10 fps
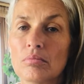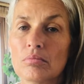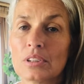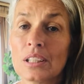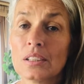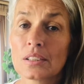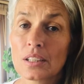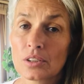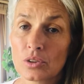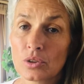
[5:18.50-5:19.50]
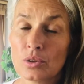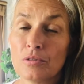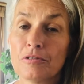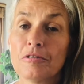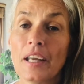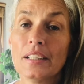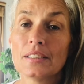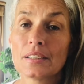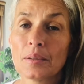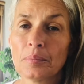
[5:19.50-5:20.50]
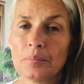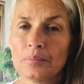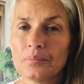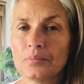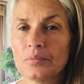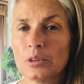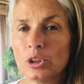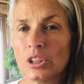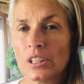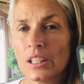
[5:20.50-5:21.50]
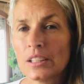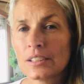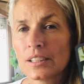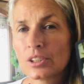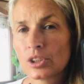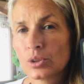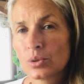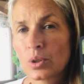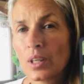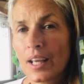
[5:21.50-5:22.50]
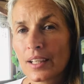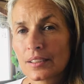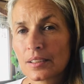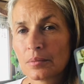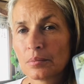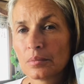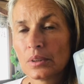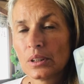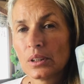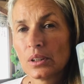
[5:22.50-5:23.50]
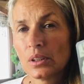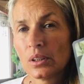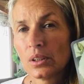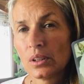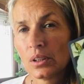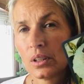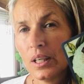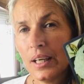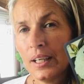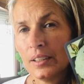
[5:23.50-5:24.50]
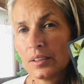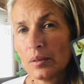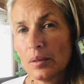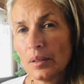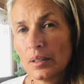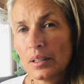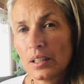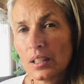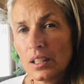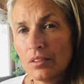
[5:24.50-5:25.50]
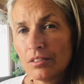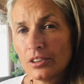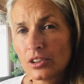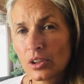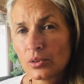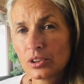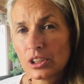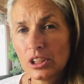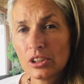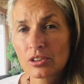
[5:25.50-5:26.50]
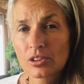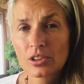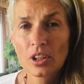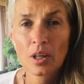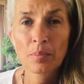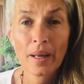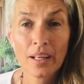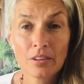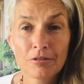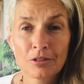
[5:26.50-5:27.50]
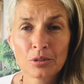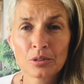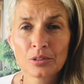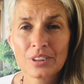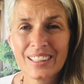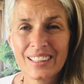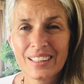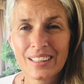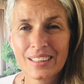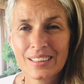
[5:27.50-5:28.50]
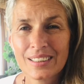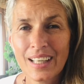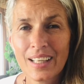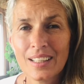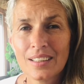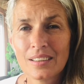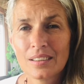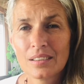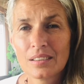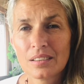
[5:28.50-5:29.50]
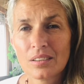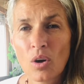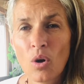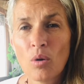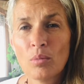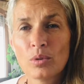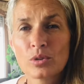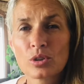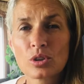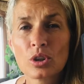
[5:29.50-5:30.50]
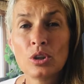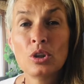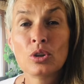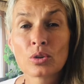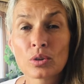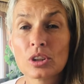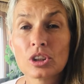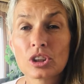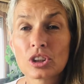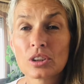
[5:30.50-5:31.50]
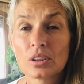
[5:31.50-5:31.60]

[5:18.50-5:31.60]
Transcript: tells us to face them. She tells us to collect them. And even though tears are painful, they almost nourish